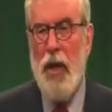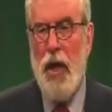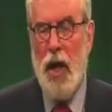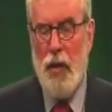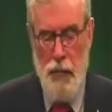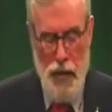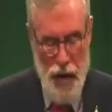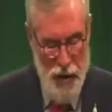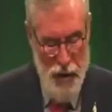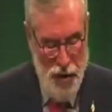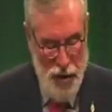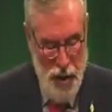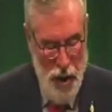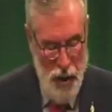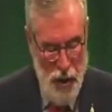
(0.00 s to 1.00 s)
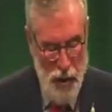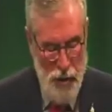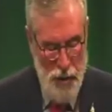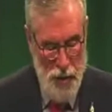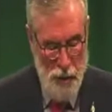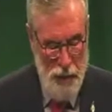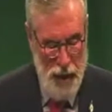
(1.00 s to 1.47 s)
it made the
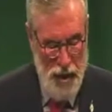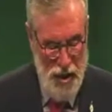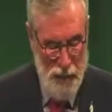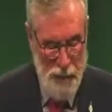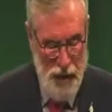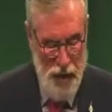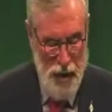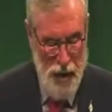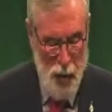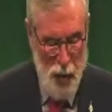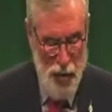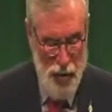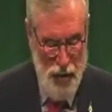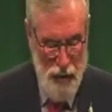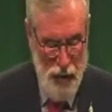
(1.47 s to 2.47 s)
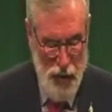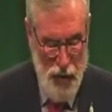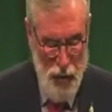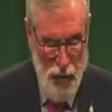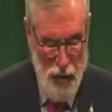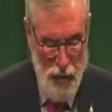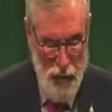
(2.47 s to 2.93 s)
challenge of peacemaking more
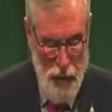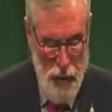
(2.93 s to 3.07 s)
difficult.